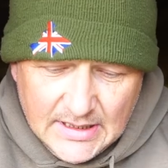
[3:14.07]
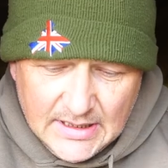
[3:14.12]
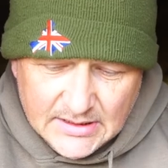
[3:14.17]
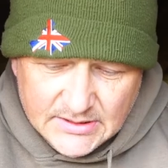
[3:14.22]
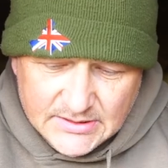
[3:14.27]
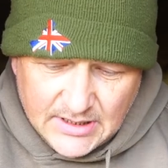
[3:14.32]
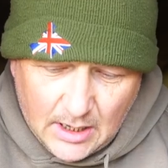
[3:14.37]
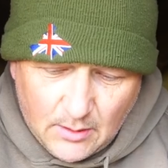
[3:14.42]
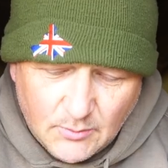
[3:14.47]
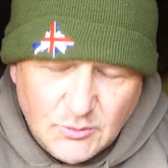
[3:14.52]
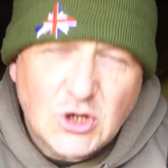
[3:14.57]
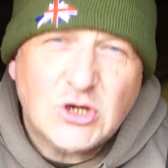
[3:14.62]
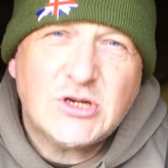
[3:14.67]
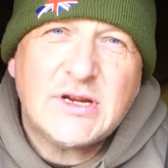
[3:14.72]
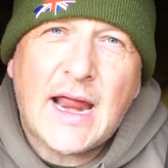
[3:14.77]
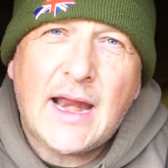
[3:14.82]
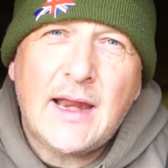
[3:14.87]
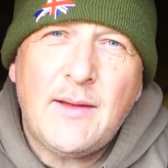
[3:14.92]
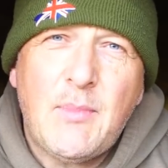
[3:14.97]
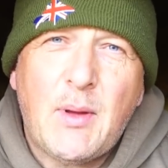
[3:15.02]
So I'm just
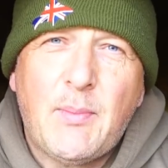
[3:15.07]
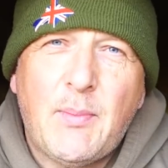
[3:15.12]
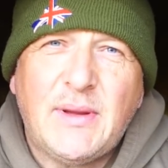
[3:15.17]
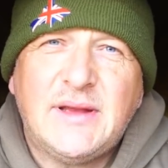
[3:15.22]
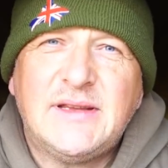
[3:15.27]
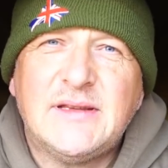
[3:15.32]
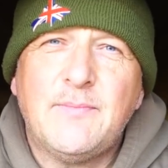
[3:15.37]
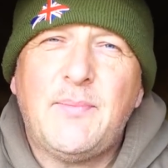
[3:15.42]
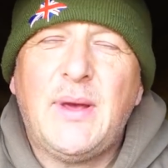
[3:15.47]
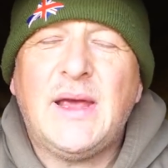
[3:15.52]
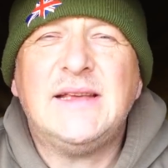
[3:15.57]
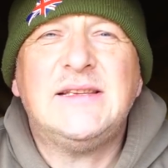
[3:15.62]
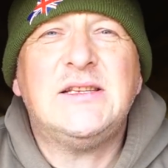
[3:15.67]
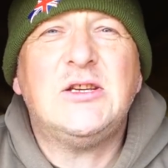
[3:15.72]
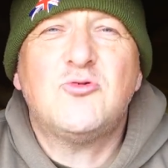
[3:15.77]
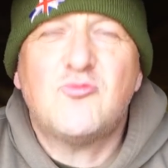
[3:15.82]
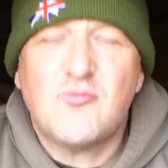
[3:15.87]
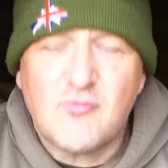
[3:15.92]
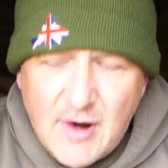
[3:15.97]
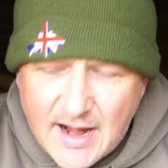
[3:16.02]
getting my bits and pieces
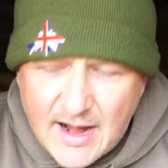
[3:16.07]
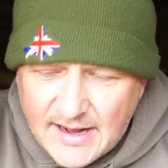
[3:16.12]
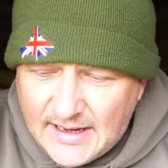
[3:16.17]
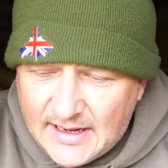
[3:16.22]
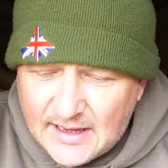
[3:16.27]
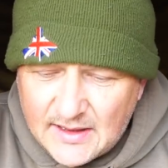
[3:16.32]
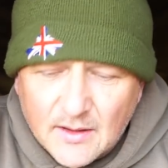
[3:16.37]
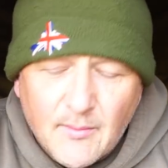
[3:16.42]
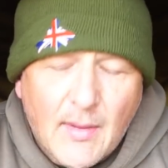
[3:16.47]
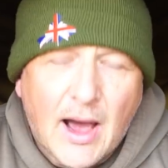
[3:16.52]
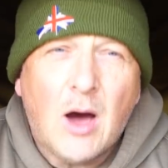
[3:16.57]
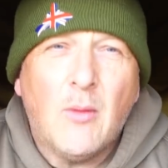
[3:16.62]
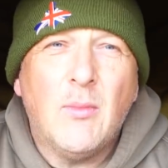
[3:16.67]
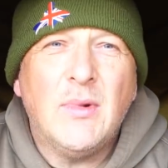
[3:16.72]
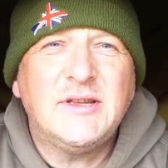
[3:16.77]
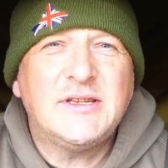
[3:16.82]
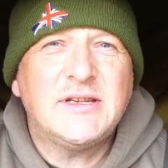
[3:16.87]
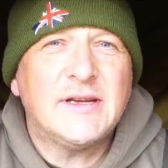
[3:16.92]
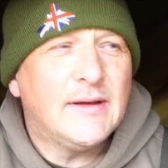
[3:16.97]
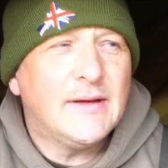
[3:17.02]
ready at the
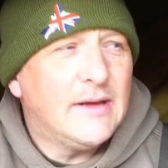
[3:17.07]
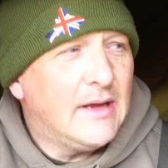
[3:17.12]
moment,